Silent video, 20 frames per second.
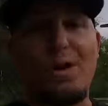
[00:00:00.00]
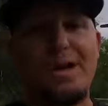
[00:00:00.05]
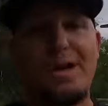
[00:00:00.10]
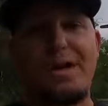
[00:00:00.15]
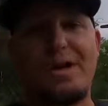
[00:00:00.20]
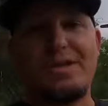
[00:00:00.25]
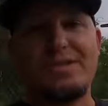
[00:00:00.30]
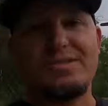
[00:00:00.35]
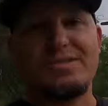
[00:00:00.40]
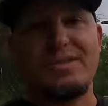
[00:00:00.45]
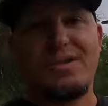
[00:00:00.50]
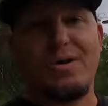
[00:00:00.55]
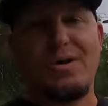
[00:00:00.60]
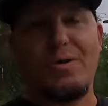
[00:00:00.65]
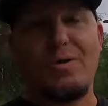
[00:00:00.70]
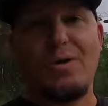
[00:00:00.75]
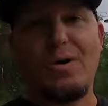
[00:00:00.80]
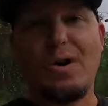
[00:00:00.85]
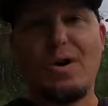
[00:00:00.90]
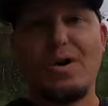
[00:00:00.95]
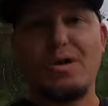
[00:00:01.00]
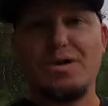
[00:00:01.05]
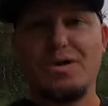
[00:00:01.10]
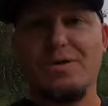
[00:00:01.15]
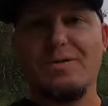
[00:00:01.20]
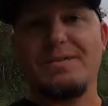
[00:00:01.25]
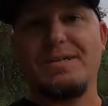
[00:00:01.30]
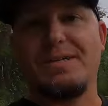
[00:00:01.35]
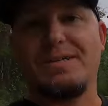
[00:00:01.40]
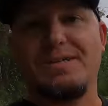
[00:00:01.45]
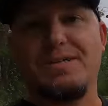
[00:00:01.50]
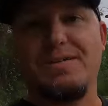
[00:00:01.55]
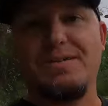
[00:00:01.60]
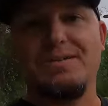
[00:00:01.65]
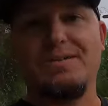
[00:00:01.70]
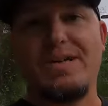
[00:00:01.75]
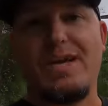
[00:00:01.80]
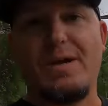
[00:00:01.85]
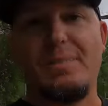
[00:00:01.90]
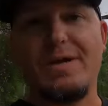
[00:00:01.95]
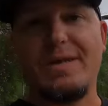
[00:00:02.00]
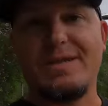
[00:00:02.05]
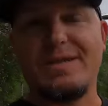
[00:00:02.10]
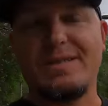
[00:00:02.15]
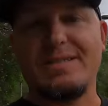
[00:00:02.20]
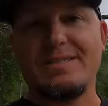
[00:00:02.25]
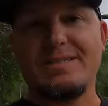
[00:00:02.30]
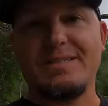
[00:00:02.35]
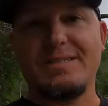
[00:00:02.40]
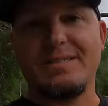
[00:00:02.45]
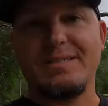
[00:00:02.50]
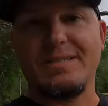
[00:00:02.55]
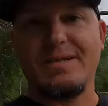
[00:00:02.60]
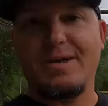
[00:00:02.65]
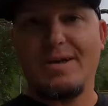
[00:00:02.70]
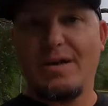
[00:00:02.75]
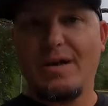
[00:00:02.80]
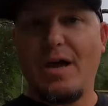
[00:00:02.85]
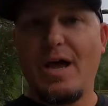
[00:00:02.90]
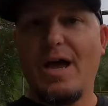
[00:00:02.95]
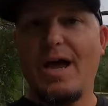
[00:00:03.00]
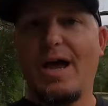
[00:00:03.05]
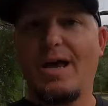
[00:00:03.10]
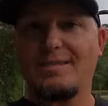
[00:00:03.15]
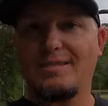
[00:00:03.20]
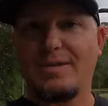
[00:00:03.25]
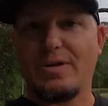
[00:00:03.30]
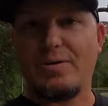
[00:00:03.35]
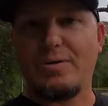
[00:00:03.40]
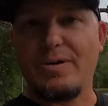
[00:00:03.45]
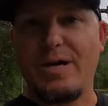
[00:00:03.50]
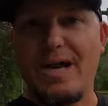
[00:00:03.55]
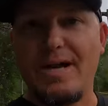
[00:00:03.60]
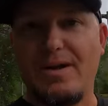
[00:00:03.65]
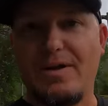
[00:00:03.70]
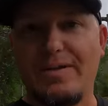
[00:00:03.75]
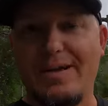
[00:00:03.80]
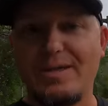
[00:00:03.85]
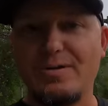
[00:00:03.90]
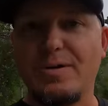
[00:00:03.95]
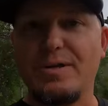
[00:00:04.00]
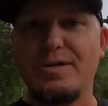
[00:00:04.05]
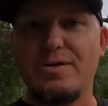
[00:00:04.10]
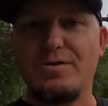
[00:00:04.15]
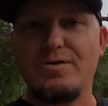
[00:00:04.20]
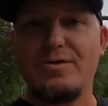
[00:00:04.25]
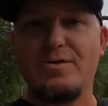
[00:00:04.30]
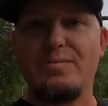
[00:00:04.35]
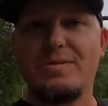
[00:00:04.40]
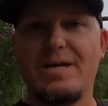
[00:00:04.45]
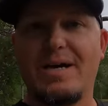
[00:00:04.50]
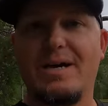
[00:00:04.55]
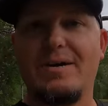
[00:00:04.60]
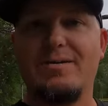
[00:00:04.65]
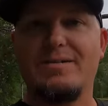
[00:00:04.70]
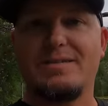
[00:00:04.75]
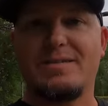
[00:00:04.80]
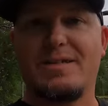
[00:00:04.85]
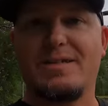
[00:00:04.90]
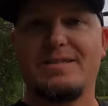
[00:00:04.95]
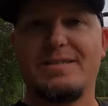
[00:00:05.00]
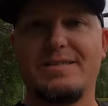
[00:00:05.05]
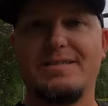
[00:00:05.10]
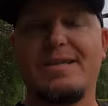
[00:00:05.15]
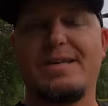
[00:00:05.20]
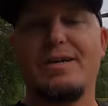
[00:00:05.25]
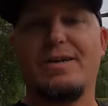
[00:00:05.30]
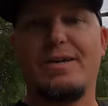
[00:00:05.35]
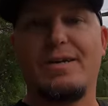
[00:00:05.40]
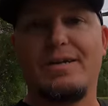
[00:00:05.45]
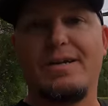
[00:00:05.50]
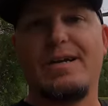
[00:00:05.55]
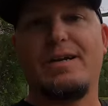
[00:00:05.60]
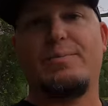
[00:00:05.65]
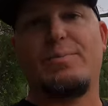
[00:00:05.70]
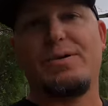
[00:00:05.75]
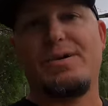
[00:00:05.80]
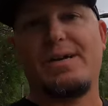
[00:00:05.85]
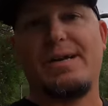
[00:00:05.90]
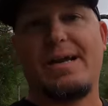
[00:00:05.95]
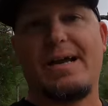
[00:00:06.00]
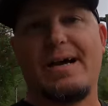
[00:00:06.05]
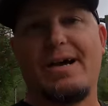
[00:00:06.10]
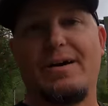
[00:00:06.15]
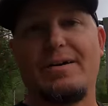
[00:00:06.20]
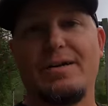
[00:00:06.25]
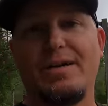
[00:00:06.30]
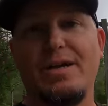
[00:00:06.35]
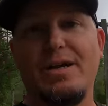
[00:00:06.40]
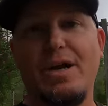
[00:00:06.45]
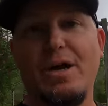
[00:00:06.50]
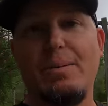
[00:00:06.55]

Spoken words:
We also are choosing Tuesday because as a creator, that's what YouTube tells us is a good day to put it out.